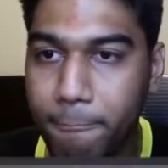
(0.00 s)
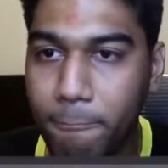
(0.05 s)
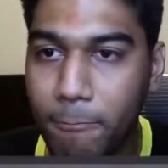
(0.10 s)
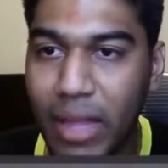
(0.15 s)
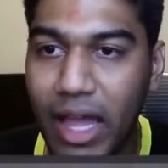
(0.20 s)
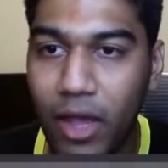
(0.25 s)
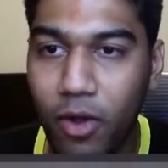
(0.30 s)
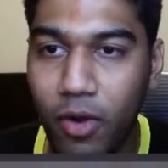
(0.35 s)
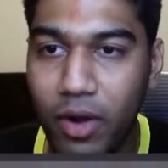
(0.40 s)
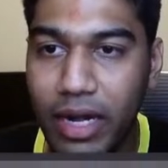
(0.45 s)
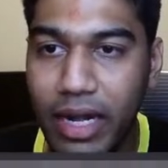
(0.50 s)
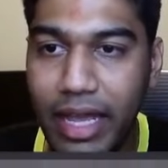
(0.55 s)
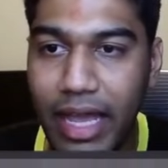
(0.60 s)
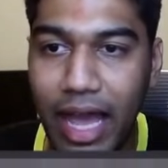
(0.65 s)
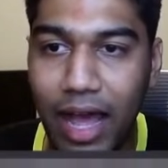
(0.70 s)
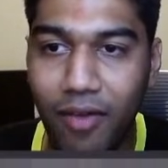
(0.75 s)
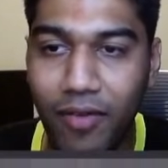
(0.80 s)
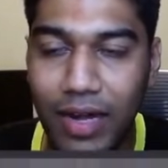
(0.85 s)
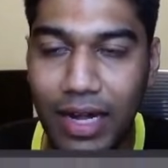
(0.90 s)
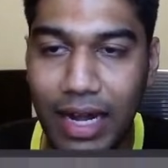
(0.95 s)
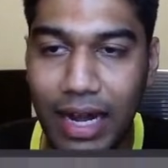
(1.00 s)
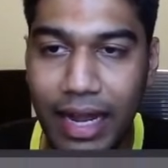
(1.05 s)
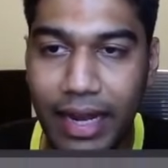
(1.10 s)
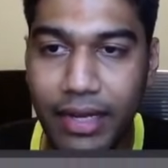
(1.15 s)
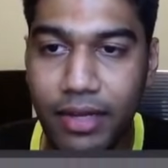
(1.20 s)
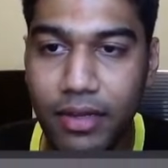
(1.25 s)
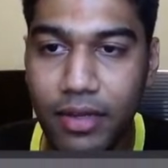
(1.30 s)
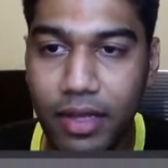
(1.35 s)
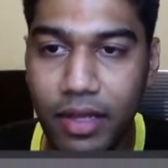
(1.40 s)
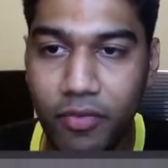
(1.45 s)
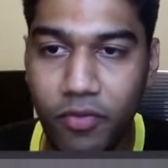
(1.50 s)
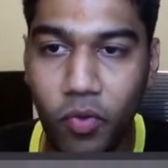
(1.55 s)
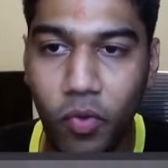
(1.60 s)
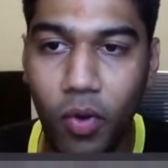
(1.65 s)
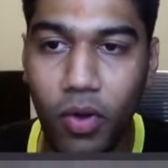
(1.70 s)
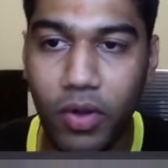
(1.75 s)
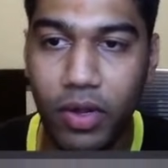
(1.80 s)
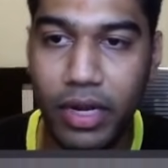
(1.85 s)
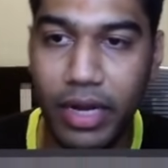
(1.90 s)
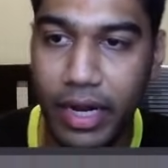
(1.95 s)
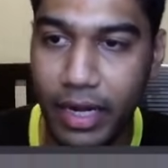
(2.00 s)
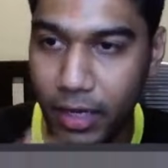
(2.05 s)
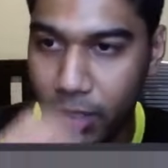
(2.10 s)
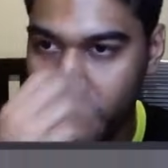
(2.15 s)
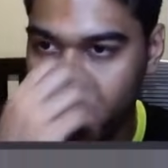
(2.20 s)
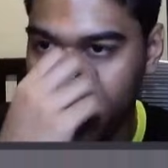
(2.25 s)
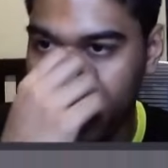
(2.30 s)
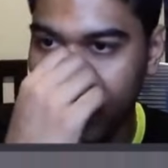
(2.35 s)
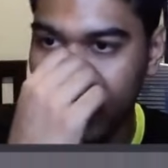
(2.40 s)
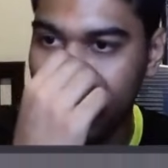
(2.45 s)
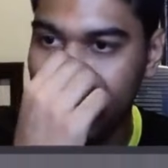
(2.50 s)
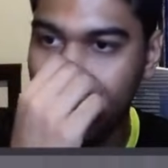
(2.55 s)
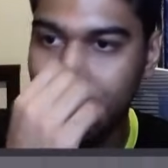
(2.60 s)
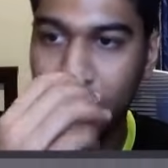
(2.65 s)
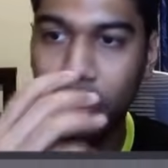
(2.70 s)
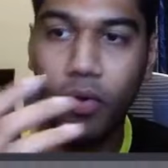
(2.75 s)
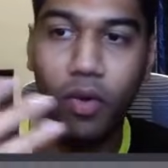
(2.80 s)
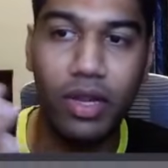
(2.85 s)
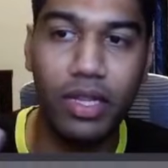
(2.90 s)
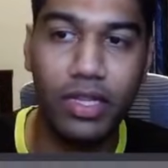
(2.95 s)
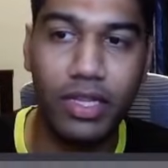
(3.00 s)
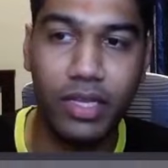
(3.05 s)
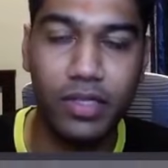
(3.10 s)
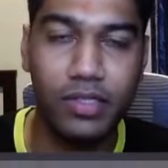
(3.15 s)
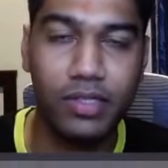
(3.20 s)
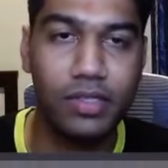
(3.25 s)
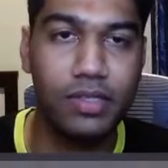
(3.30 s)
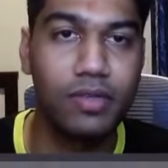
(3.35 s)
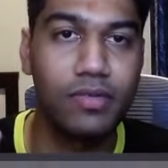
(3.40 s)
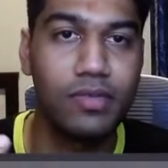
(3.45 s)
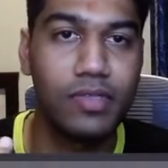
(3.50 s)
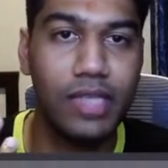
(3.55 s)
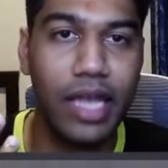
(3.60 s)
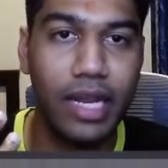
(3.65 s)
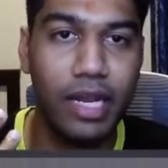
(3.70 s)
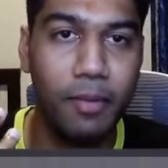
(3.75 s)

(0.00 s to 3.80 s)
I already have it linked. If you want to create a new credential, the only thing is sign